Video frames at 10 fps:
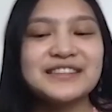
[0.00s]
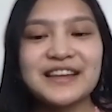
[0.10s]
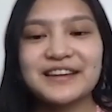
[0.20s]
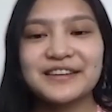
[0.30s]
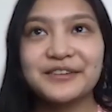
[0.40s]

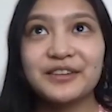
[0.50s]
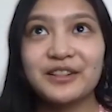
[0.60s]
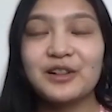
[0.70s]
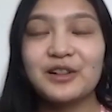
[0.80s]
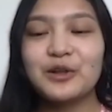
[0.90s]
like
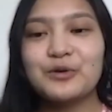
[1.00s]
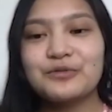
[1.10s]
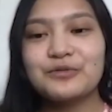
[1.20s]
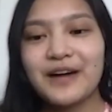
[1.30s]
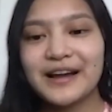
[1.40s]
a
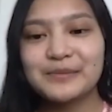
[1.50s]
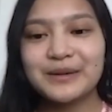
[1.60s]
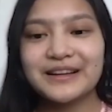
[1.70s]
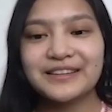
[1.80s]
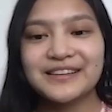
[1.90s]
lo-fi
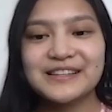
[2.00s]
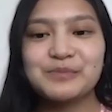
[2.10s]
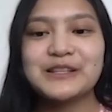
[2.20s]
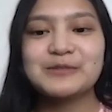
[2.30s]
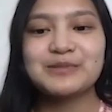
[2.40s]

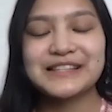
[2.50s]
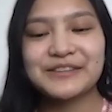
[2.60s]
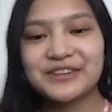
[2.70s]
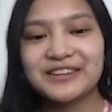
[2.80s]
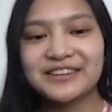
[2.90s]
playlist, but
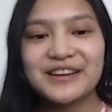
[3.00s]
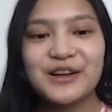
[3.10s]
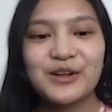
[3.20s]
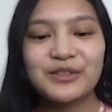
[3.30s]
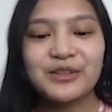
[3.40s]
specifically
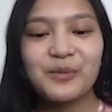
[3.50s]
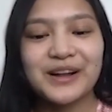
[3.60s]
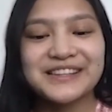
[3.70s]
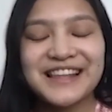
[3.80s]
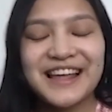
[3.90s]
the
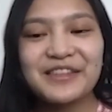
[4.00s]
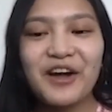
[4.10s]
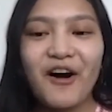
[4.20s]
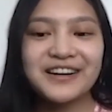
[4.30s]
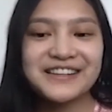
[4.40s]
ones that
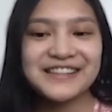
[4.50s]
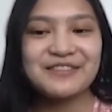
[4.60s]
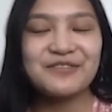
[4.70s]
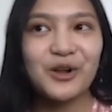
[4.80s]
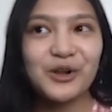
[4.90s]
the artists I
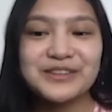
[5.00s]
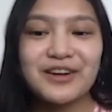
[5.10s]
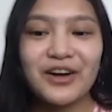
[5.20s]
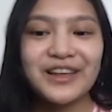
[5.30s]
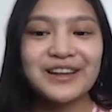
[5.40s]
follow, it's
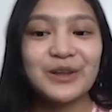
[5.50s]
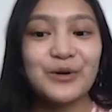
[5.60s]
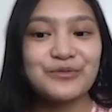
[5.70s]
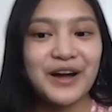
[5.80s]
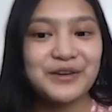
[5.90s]
called like
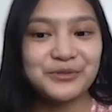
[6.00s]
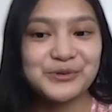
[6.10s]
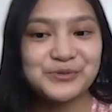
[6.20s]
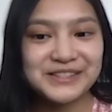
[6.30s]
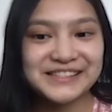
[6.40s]
Lo-Fi
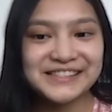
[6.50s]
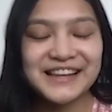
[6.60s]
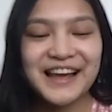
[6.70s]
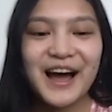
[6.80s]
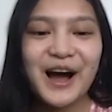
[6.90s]
Fruits.
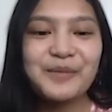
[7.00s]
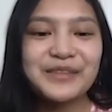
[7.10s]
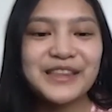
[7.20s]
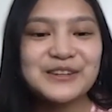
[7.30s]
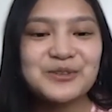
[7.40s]

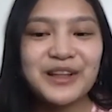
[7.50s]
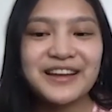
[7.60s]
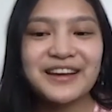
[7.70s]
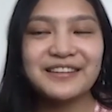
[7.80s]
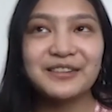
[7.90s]
They do
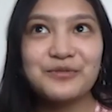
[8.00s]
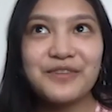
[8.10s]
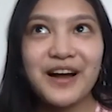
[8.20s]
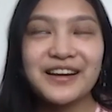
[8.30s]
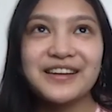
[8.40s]
like
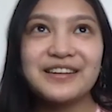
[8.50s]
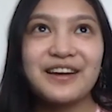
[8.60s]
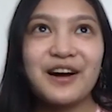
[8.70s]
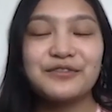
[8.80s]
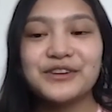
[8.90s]
lo-fi
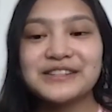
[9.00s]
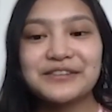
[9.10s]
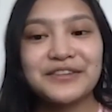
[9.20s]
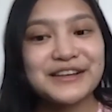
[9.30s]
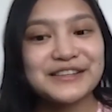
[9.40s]
covers
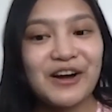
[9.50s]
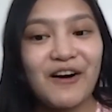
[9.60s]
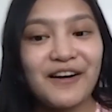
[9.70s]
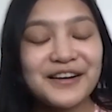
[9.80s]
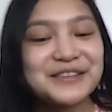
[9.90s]
of like
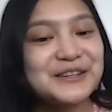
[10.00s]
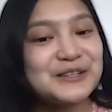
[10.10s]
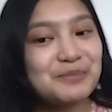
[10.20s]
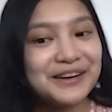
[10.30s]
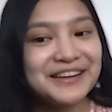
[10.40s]
songs, and
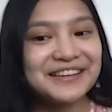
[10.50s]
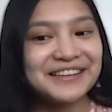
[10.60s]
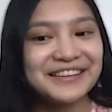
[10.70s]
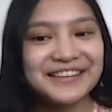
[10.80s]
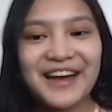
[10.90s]
it's pretty
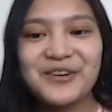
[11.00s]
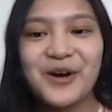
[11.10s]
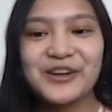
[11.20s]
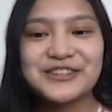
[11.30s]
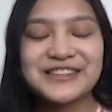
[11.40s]
good. I don't know,
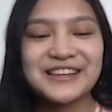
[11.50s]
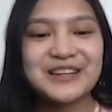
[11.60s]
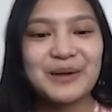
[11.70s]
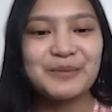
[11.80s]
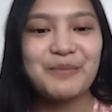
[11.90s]
I just like
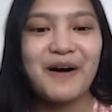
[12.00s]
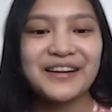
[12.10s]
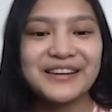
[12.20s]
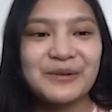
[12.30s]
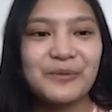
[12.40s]
stumbled
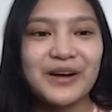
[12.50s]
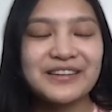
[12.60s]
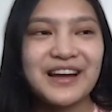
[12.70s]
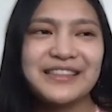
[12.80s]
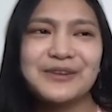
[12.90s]
upon it
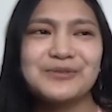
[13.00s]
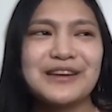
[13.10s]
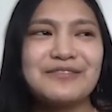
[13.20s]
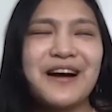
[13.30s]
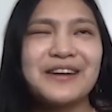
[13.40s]
one, I think it was
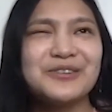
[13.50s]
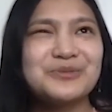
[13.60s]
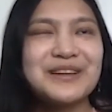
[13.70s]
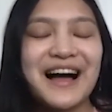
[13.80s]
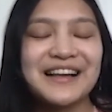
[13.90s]
like finals
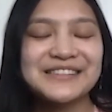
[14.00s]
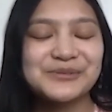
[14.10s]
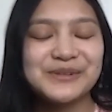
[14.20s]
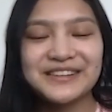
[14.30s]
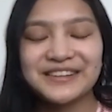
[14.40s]
week last
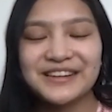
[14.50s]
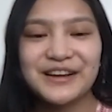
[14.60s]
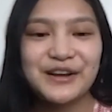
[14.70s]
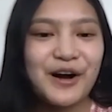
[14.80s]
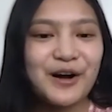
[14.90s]
week
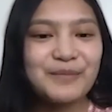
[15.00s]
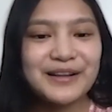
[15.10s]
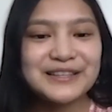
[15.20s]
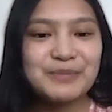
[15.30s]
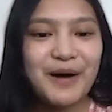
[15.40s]

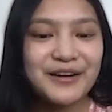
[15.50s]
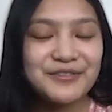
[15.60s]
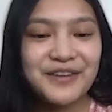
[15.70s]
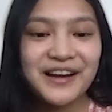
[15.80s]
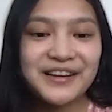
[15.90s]
on
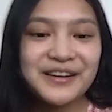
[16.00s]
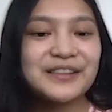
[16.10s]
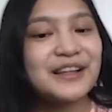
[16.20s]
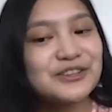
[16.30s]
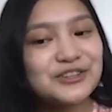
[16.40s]
Spotify,
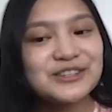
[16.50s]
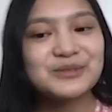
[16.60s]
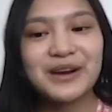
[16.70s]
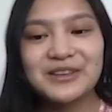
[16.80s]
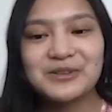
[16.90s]
and that's
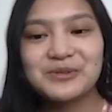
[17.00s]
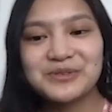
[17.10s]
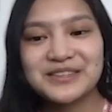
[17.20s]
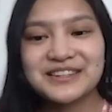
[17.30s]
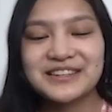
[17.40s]
just what I
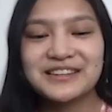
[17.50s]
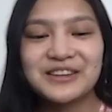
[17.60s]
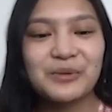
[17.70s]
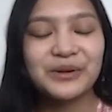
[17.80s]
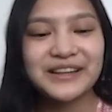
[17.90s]
use to, you
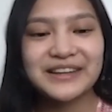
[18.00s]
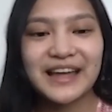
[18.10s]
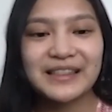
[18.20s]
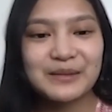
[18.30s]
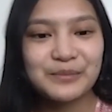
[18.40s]
know, really
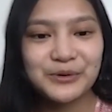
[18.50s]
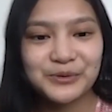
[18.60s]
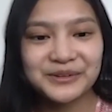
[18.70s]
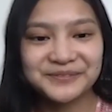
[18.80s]
get in the mood.